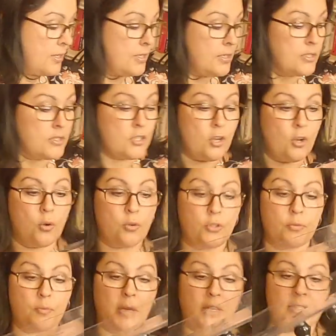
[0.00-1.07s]
So you
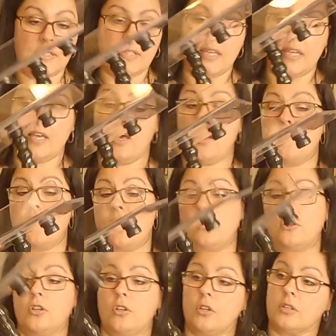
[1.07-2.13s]
might see how that
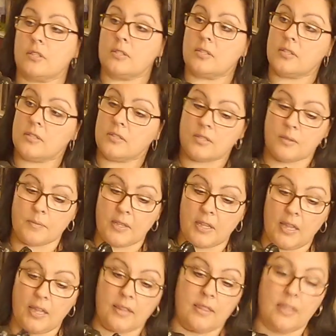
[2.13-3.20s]
looks, something
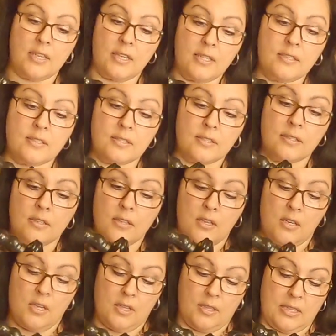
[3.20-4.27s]
like this.
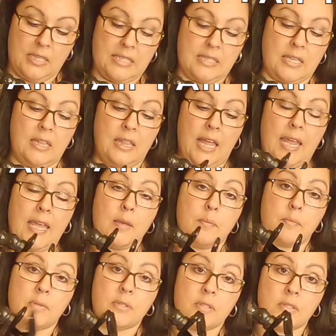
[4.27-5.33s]
These
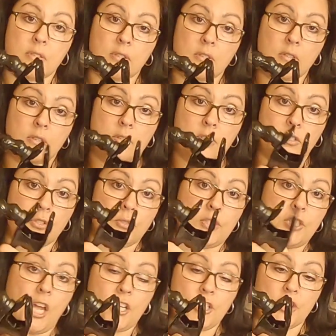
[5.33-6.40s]
clamps to
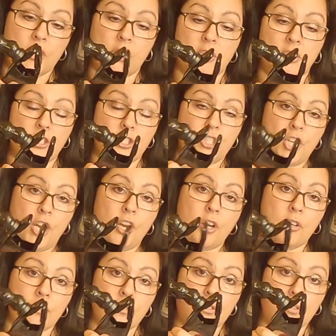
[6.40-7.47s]
attach things to
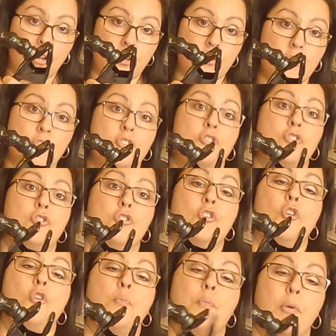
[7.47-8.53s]
chairs are
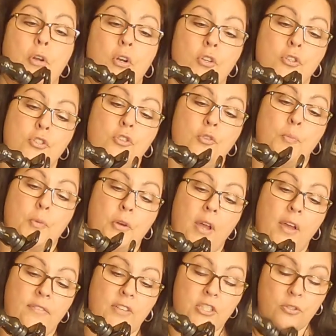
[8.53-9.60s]
super, super
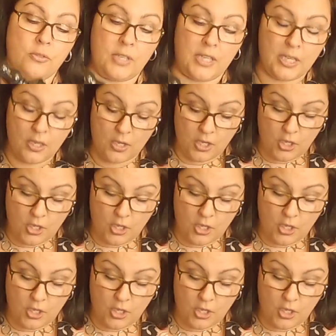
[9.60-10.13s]
heavy duty.